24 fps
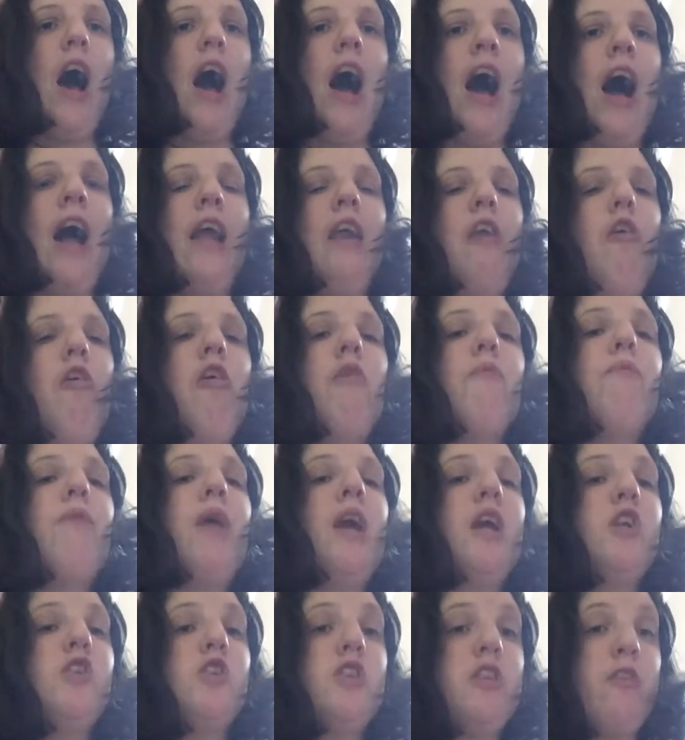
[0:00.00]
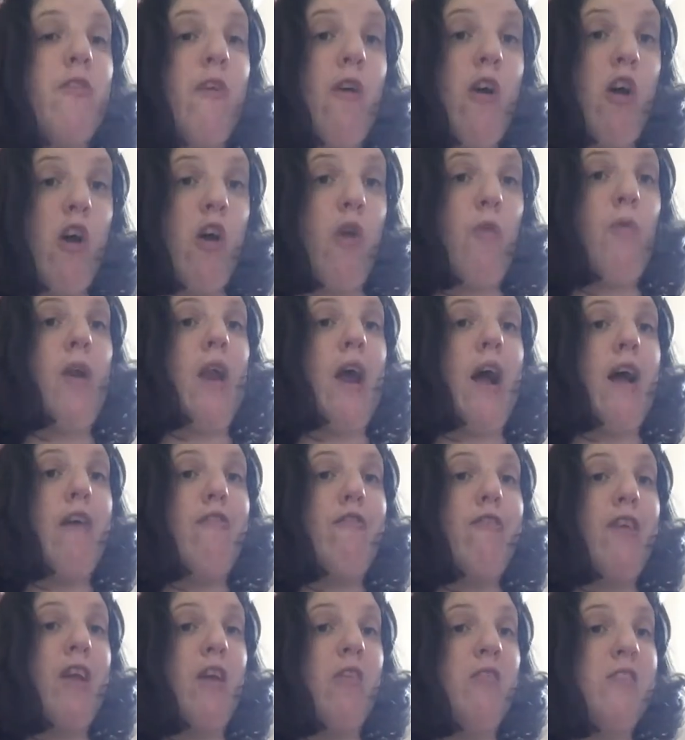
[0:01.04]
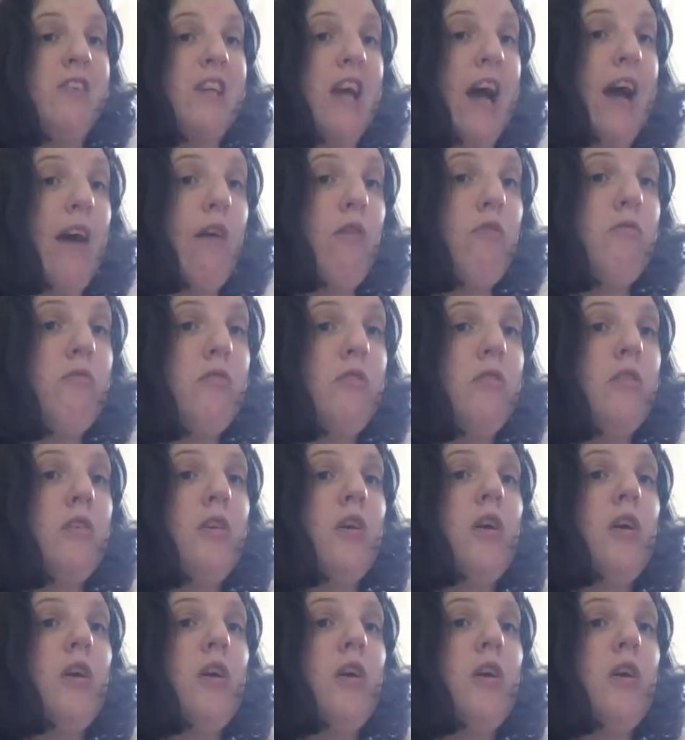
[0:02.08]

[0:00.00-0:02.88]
I look at pictures of her when I feel down,